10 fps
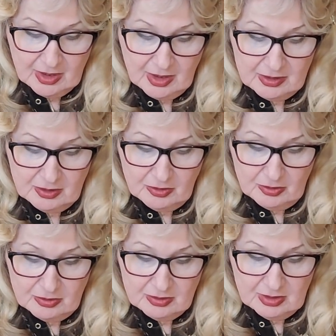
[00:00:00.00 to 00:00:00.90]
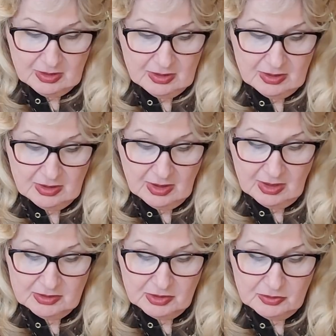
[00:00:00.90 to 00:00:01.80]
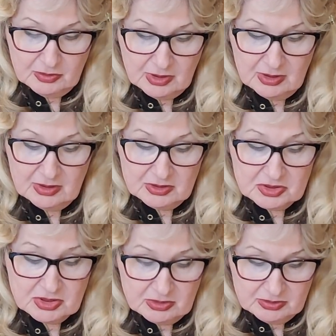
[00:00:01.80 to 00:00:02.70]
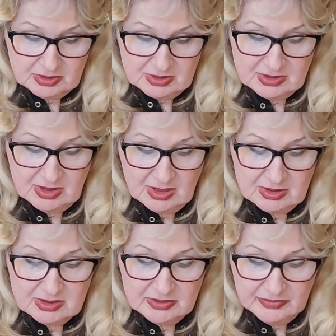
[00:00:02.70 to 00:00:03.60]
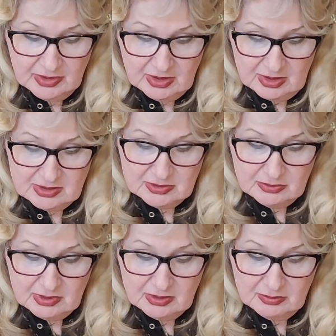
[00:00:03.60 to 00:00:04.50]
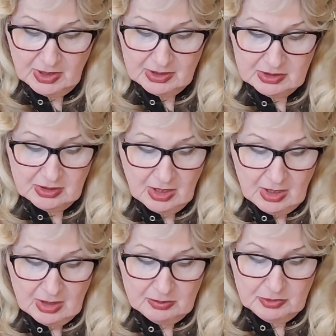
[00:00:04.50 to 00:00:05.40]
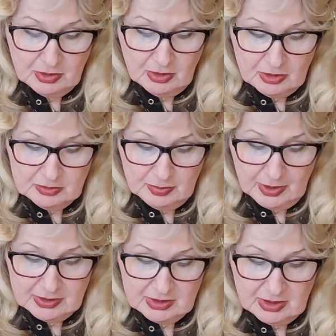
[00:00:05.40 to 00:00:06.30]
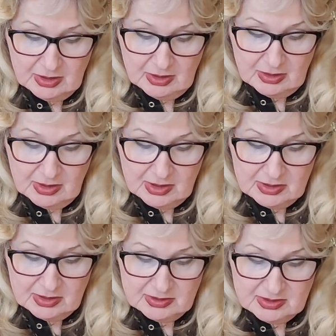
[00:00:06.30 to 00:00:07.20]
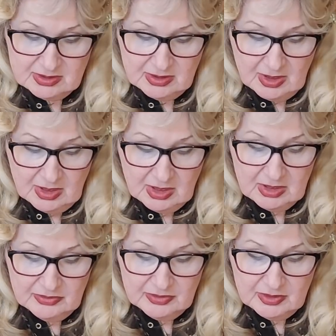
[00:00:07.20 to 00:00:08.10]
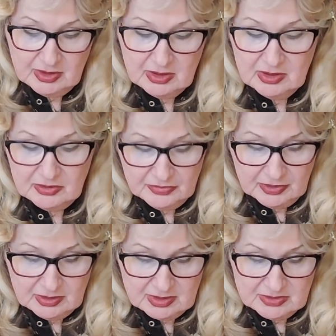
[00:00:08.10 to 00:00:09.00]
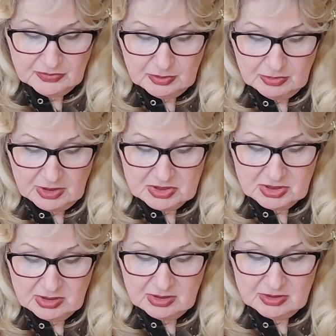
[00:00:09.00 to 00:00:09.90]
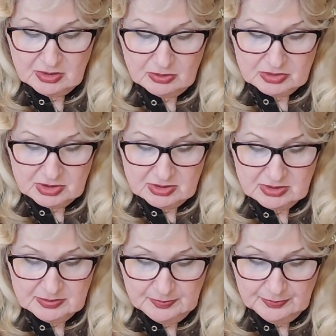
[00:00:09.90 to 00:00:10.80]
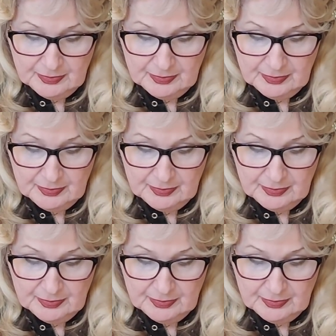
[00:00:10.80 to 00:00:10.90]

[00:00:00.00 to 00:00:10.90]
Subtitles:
can you look at the Ukraine children and civilians? Will many be hurt by the latest interference from Russian soldiers?